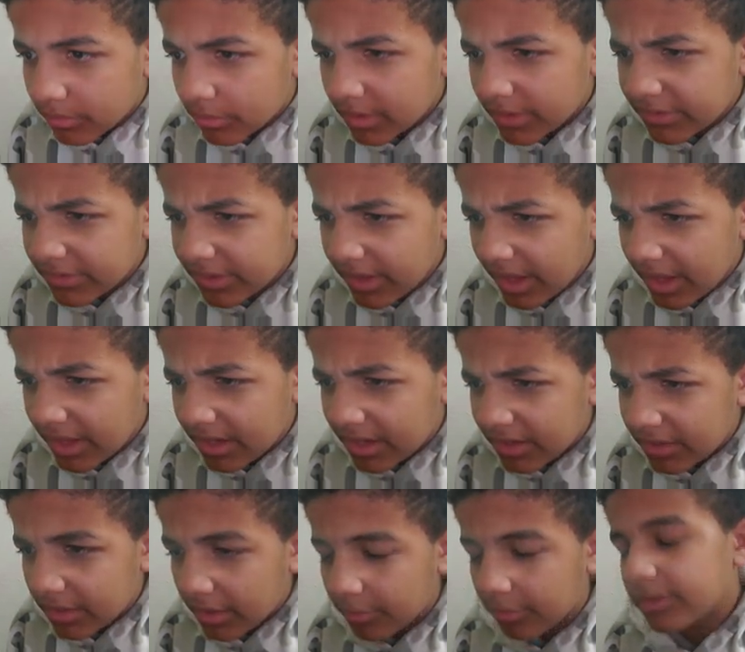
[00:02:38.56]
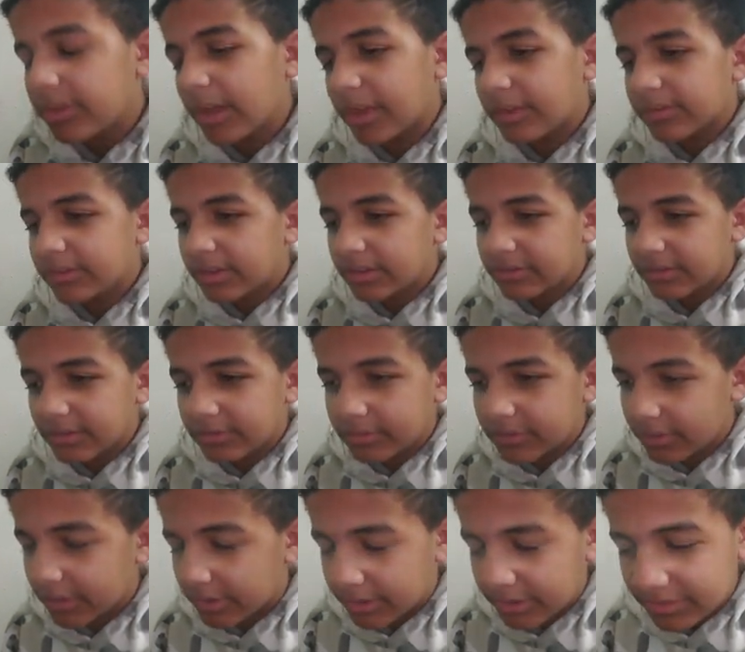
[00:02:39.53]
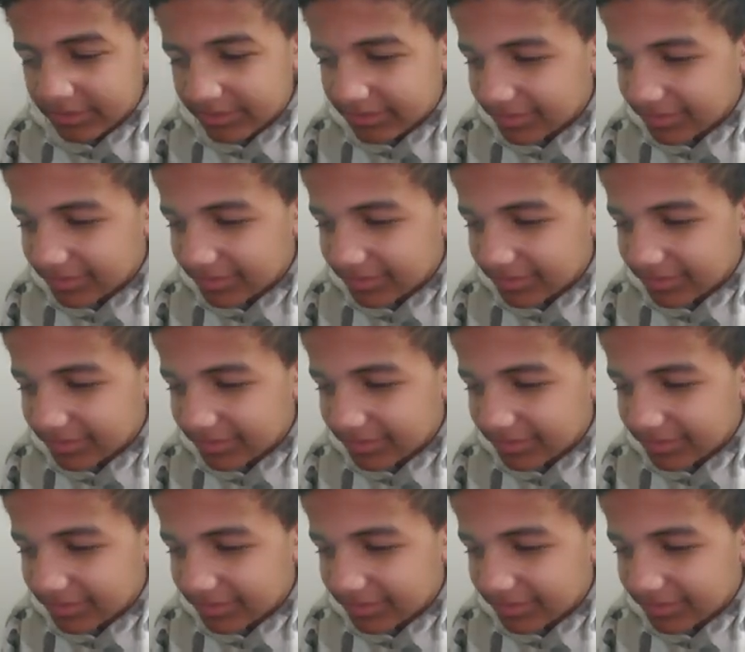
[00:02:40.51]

What's that? Oh, yeah, it's kissing. Sorry.